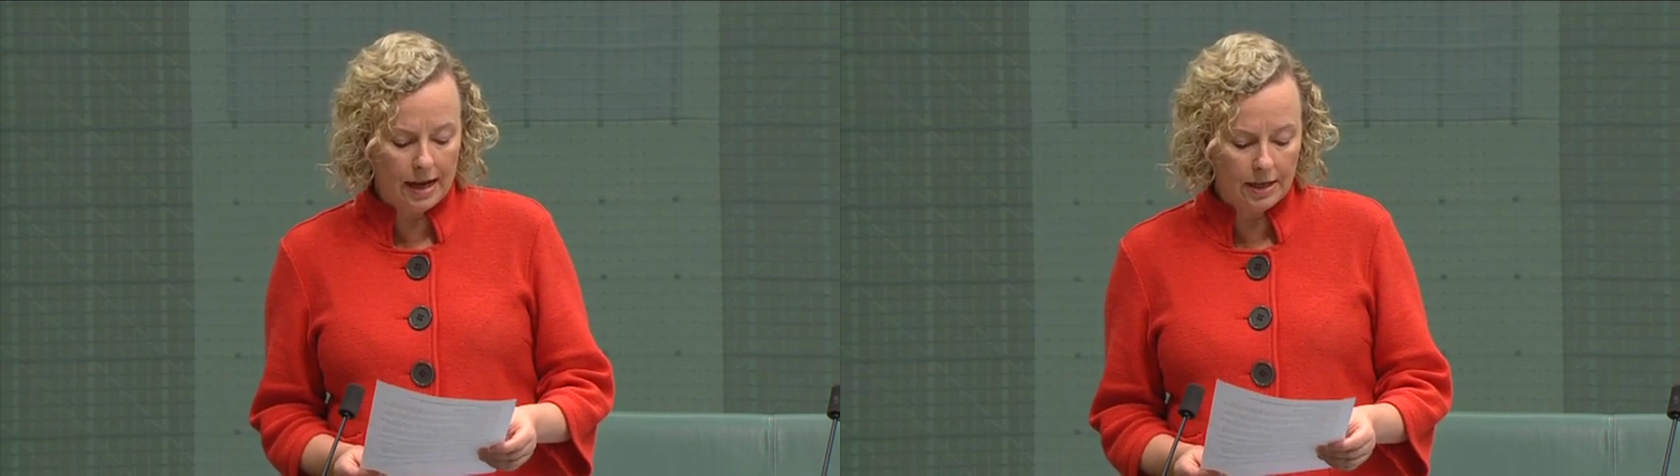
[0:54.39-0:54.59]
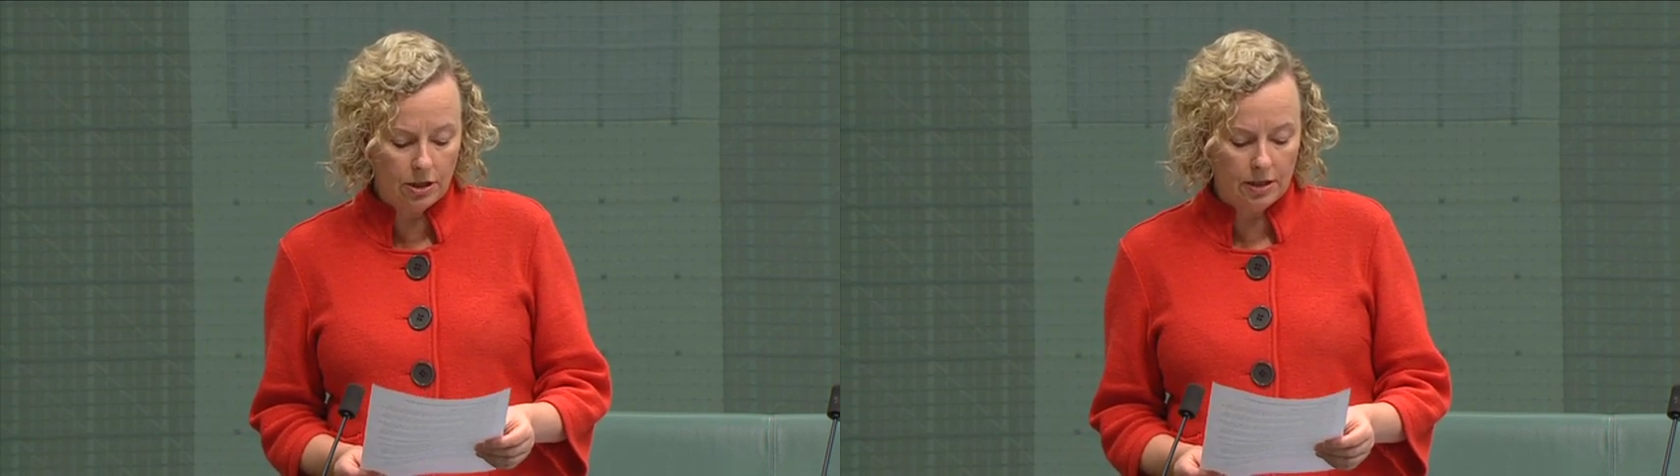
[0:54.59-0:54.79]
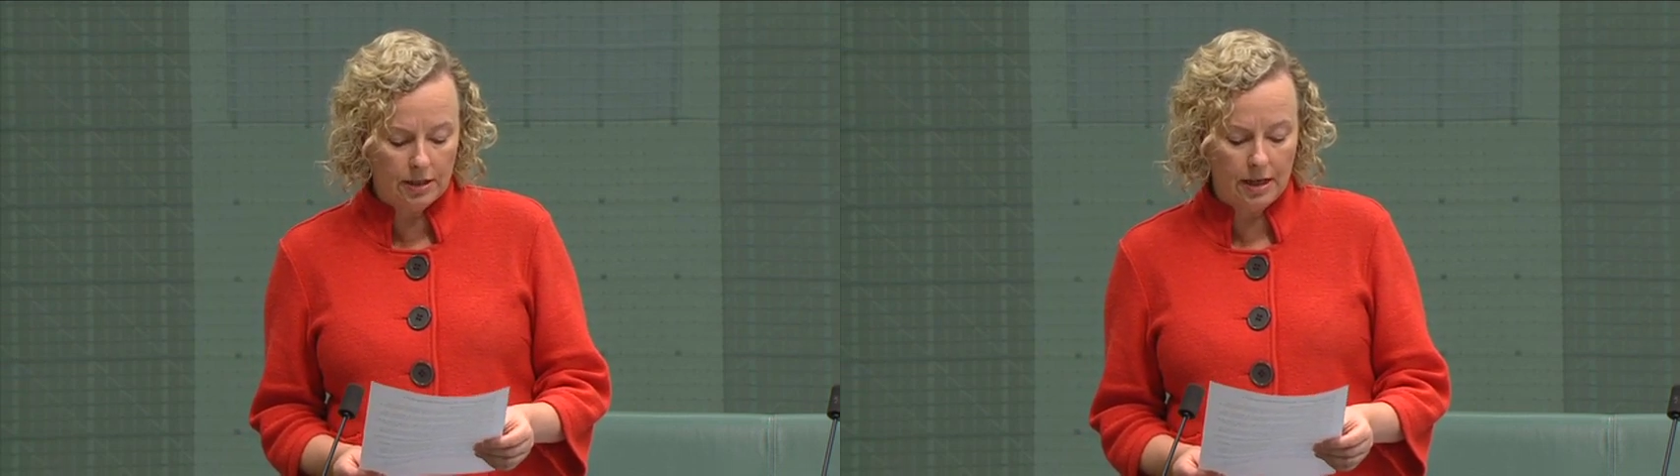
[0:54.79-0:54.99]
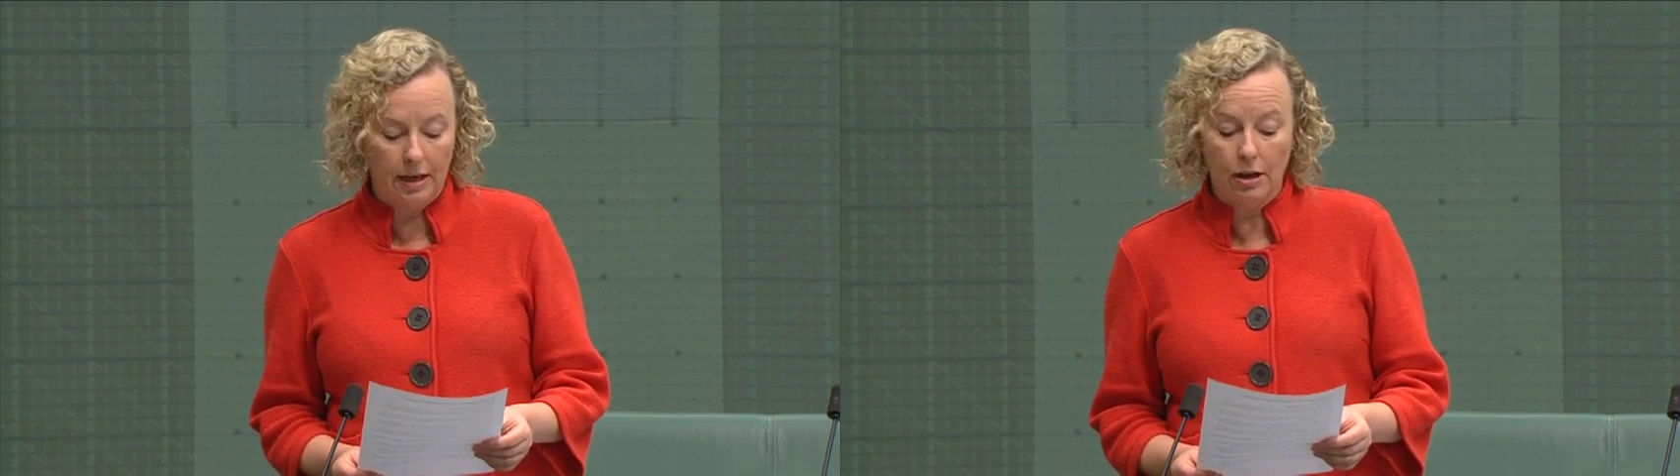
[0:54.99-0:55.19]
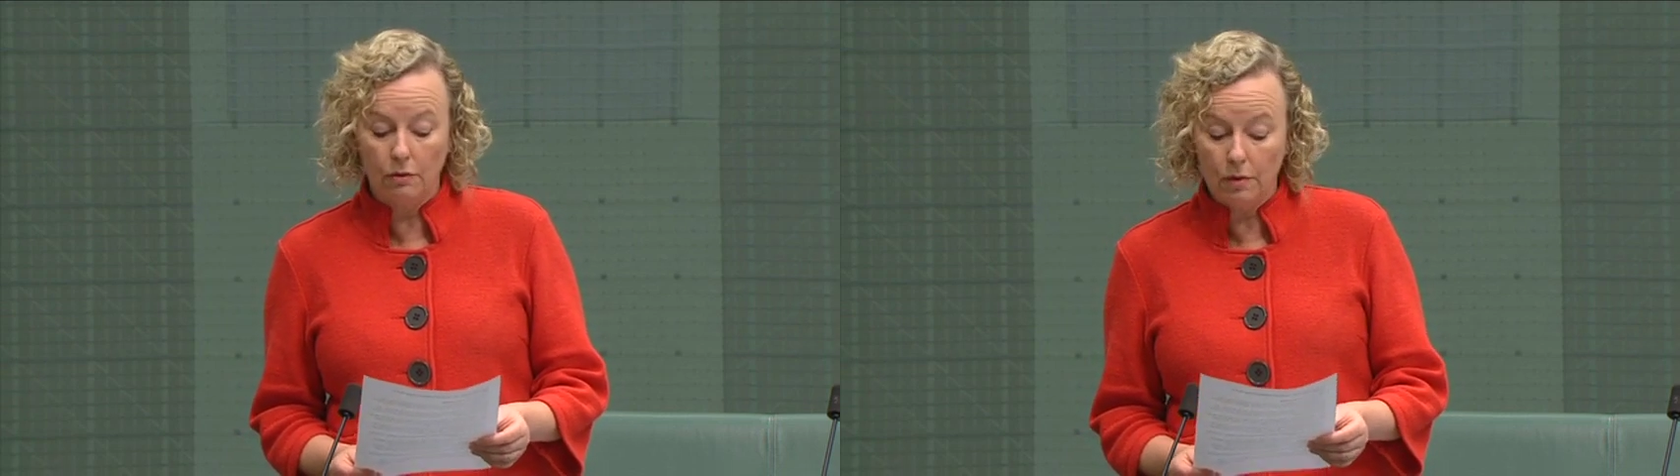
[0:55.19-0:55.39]

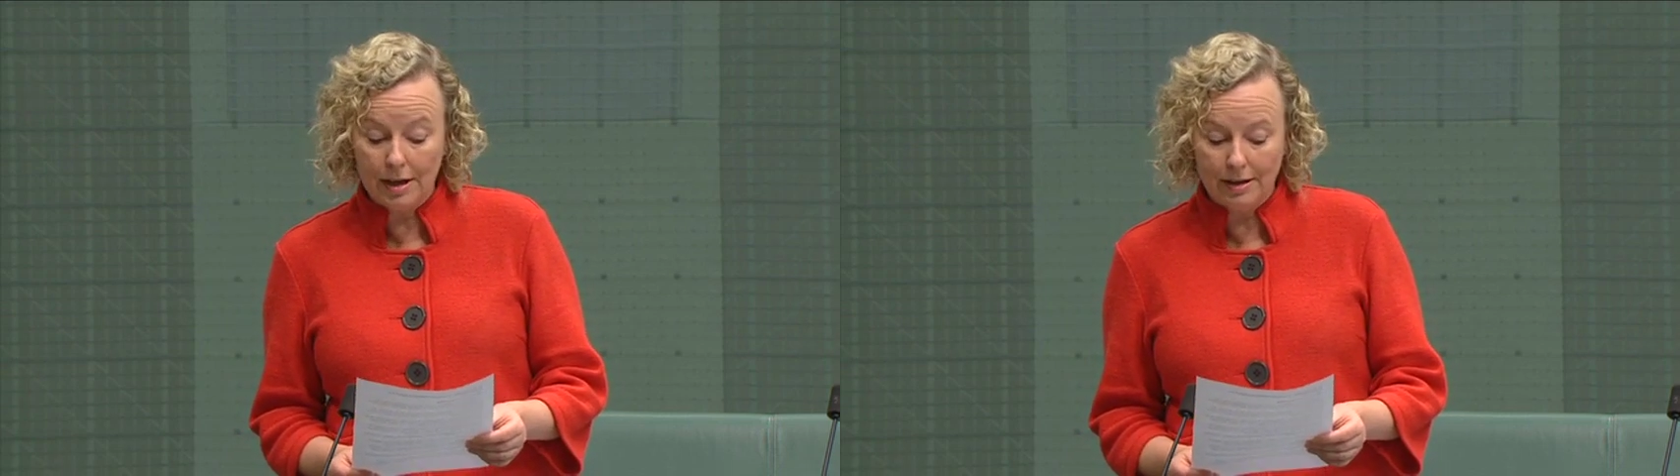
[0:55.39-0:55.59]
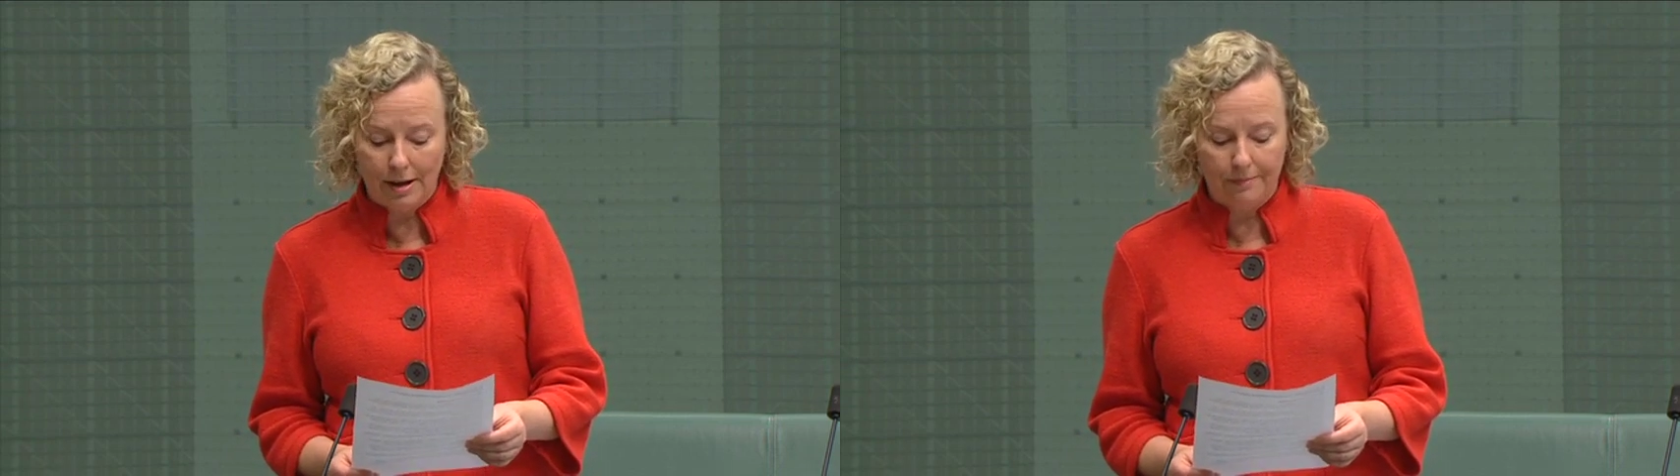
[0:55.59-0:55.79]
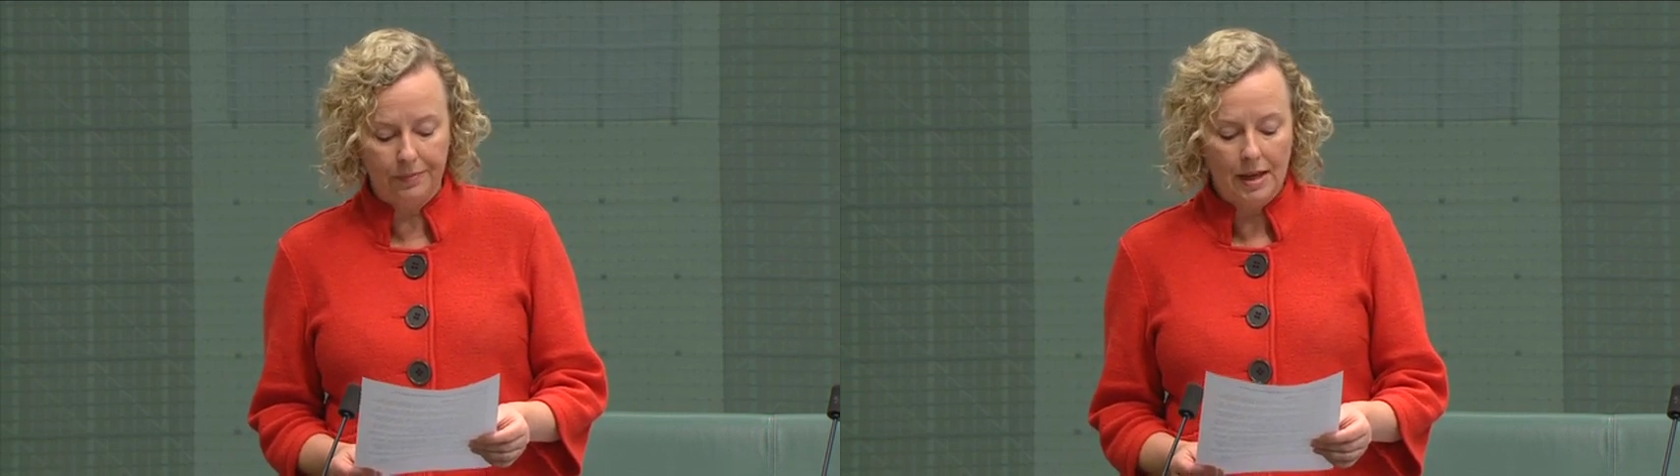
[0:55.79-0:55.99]
Agency, ARENA.